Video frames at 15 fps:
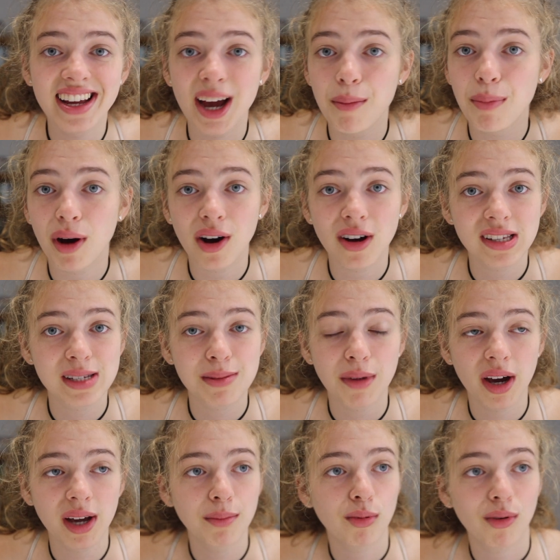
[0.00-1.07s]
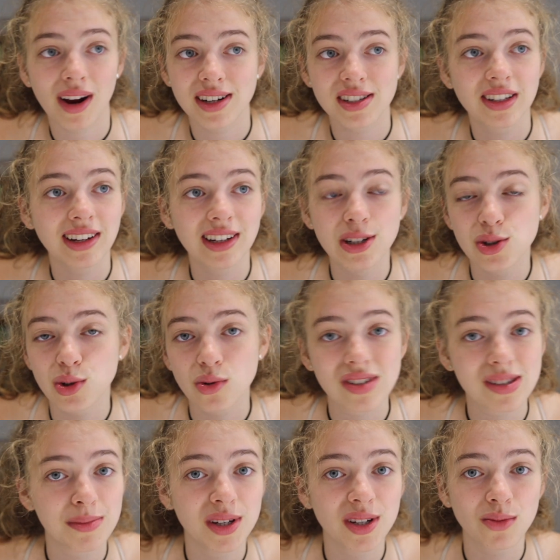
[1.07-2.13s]
I passed my practical
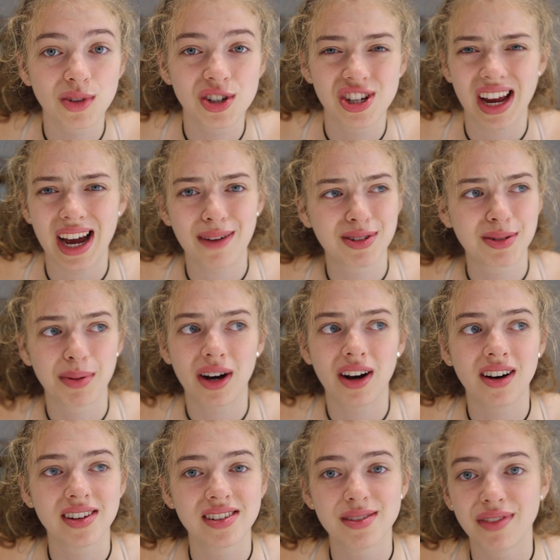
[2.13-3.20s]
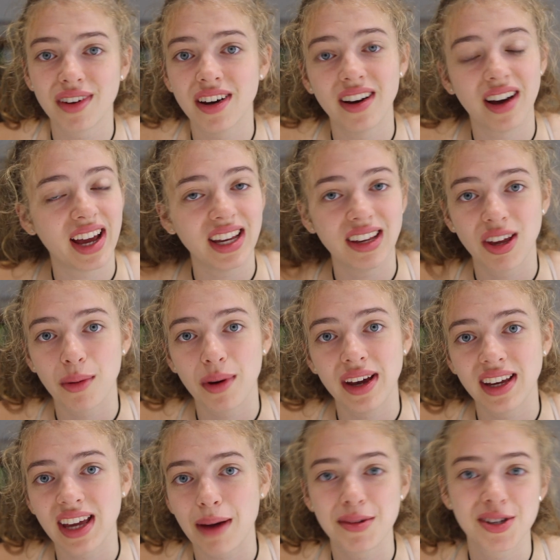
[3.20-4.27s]
endorsement, which you have to pass for
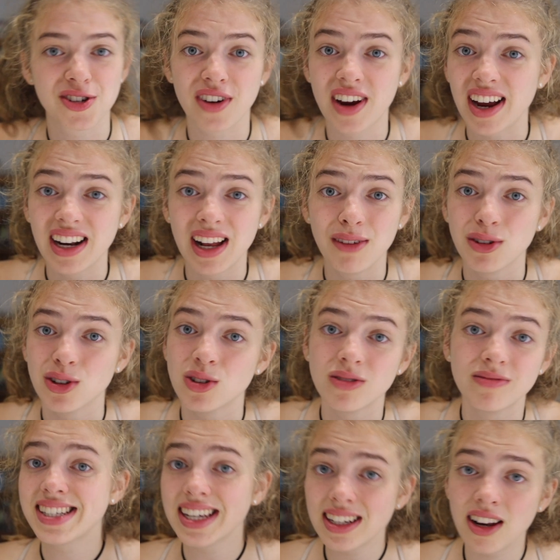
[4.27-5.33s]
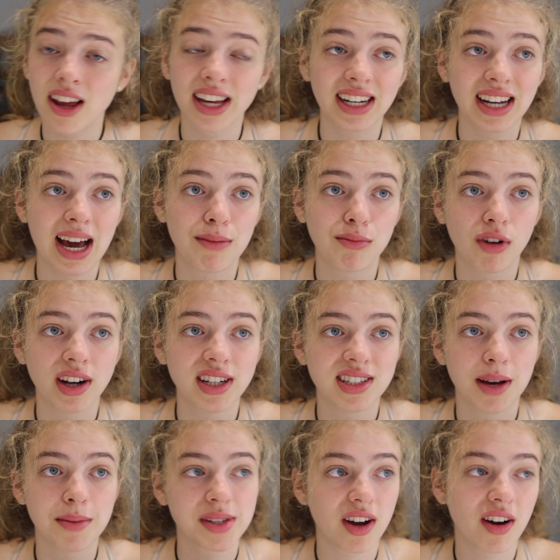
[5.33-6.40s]
AQA chemistry A level. Didn't like lab
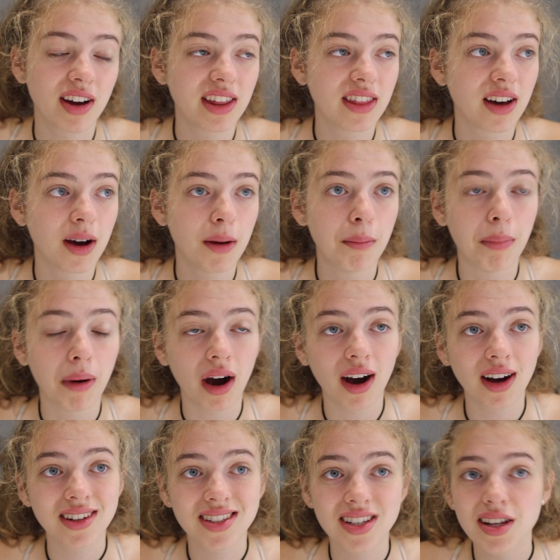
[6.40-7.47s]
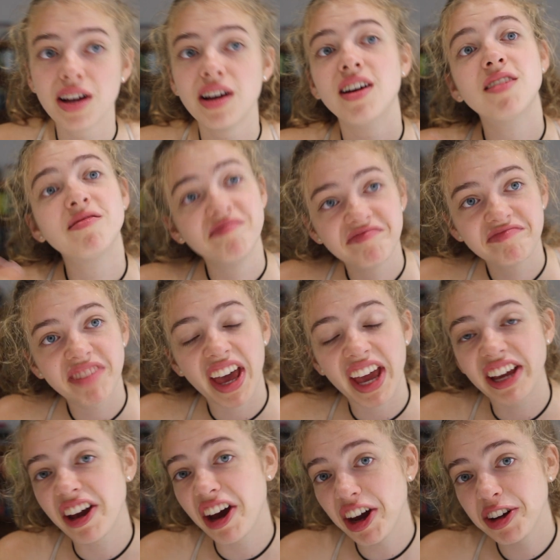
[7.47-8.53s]
write-ups either, but
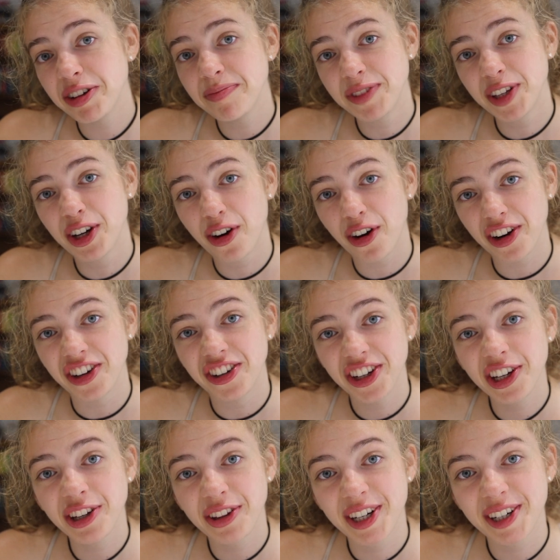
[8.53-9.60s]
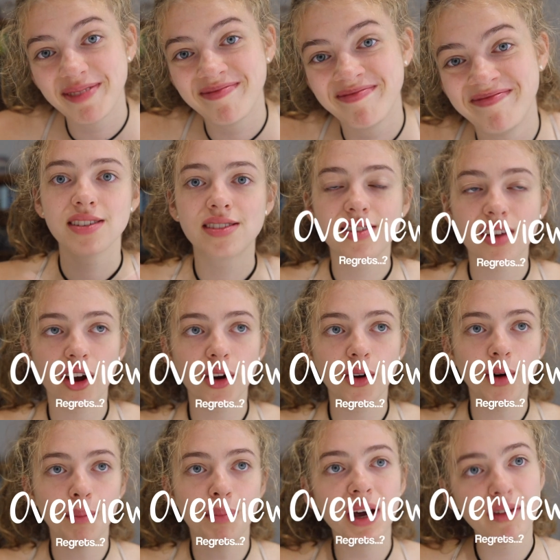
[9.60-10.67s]
hey ho, you gotta do them. So
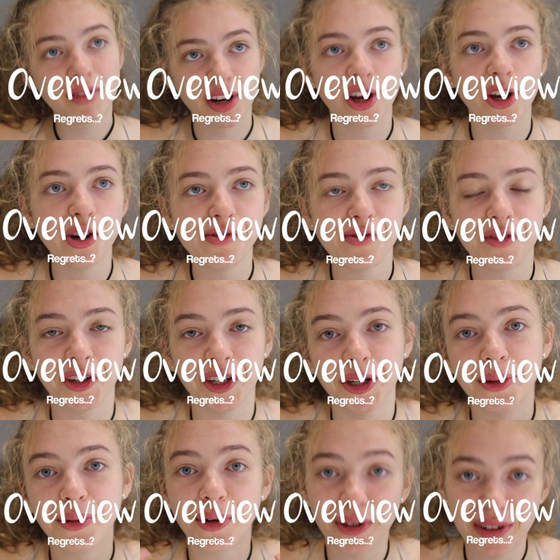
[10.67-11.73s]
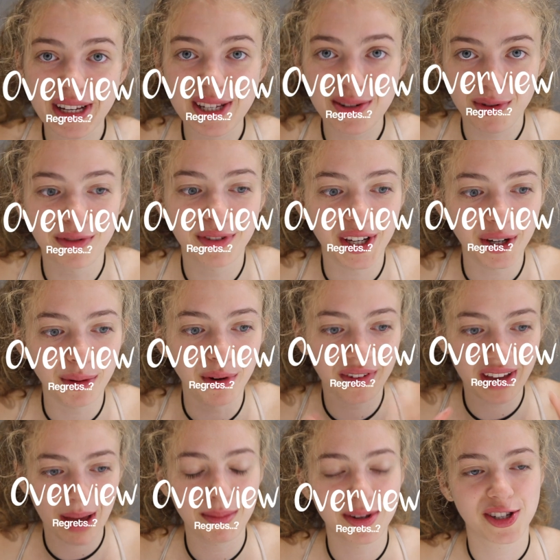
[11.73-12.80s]
a bit of an overview, honest review of
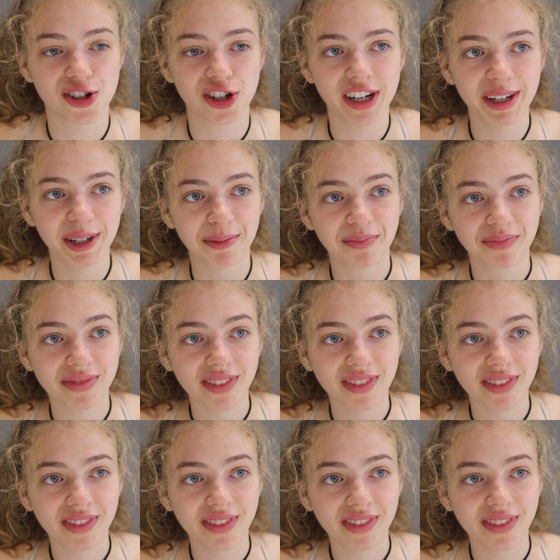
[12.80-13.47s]
chemistry.